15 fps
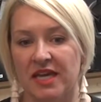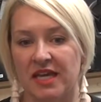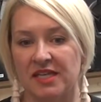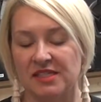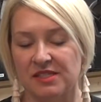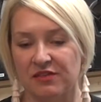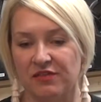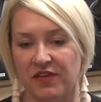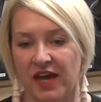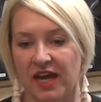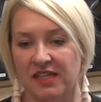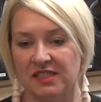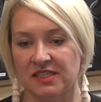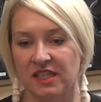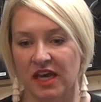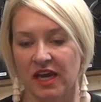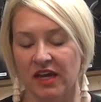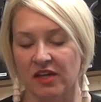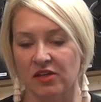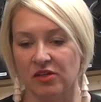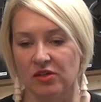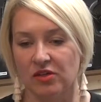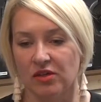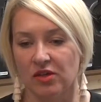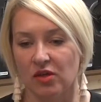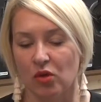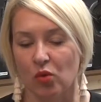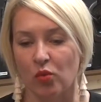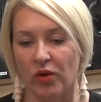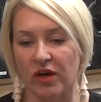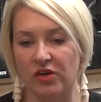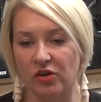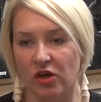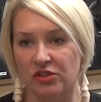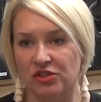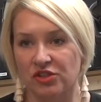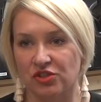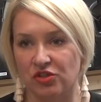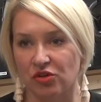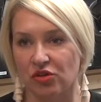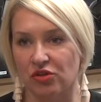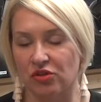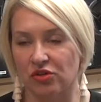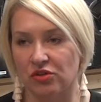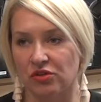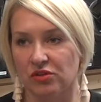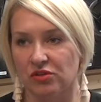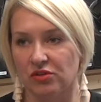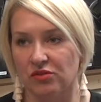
is the fact that we're not sure